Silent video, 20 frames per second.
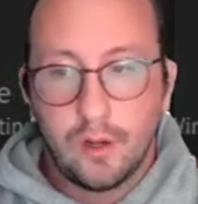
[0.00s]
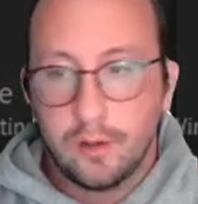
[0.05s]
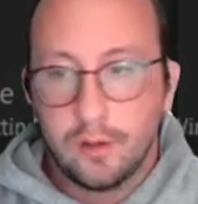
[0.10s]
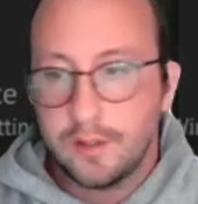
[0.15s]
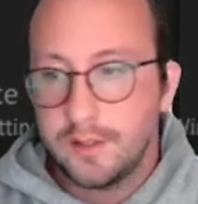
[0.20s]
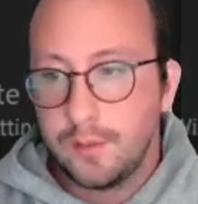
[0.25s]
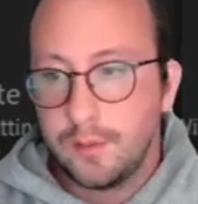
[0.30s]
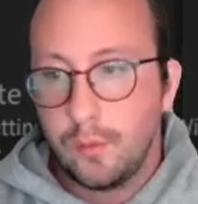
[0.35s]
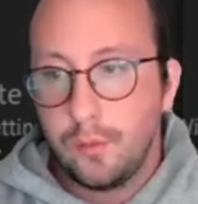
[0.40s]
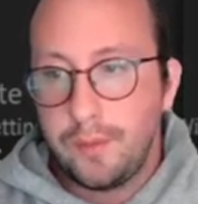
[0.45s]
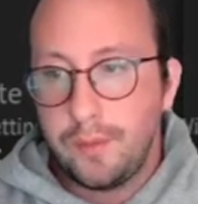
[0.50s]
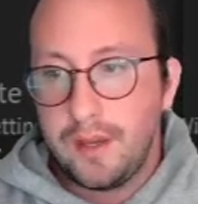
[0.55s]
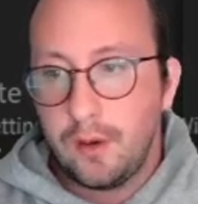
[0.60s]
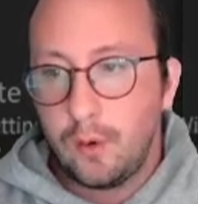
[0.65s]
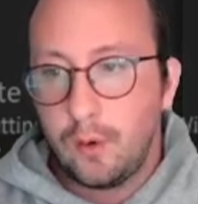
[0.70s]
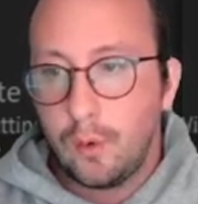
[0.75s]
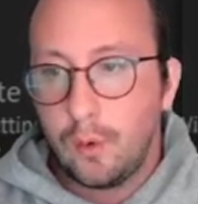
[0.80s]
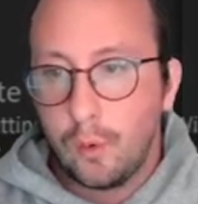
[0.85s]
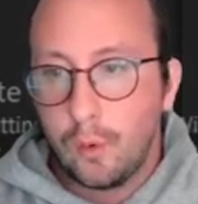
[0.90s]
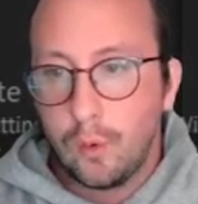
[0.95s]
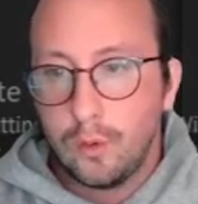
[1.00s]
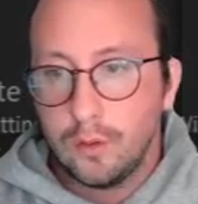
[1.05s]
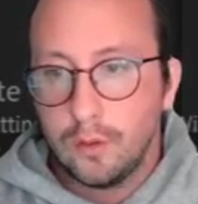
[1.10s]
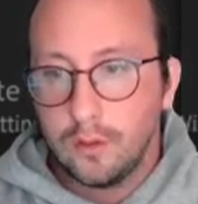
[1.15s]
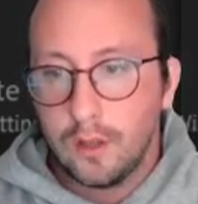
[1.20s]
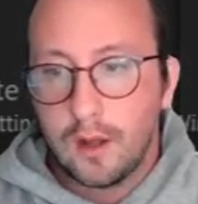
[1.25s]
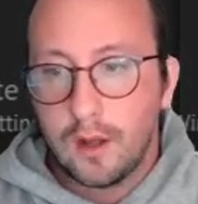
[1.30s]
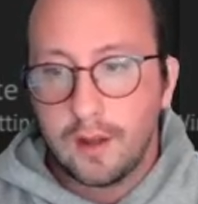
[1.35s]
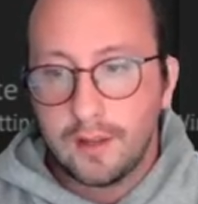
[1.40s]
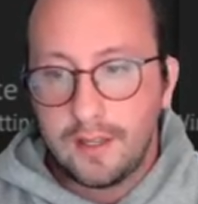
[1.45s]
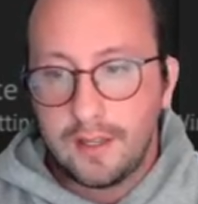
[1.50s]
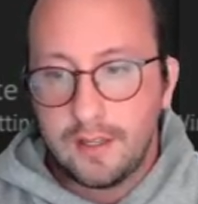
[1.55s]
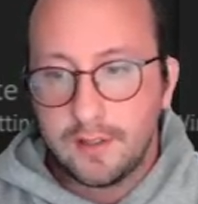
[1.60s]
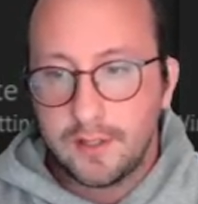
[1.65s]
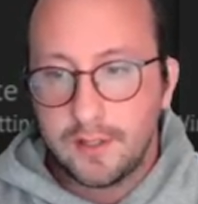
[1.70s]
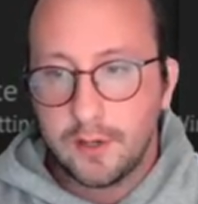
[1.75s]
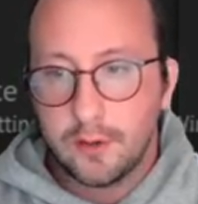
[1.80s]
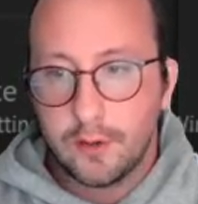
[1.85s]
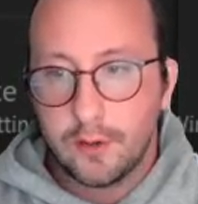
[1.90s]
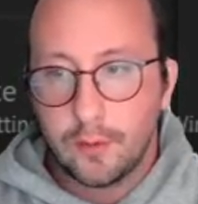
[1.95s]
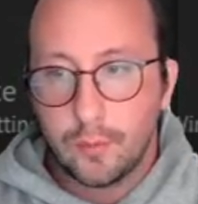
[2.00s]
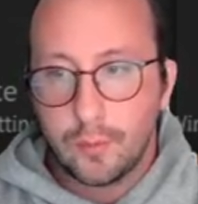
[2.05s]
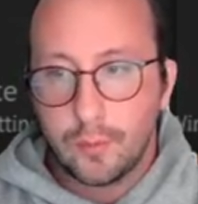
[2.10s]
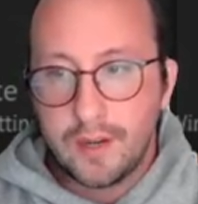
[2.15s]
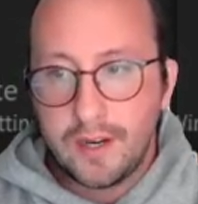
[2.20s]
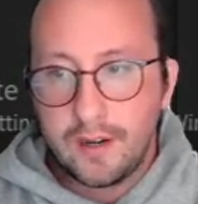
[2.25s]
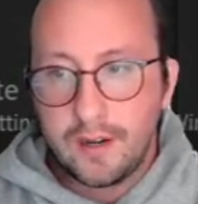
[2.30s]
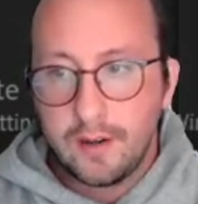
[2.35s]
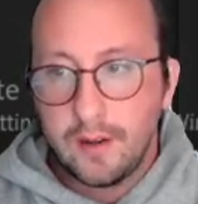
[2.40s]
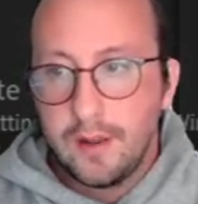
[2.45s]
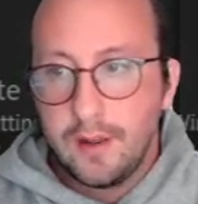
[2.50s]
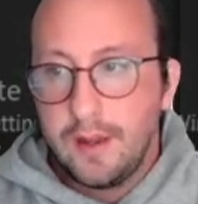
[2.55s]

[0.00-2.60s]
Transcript: because it will be a whole lot easier to read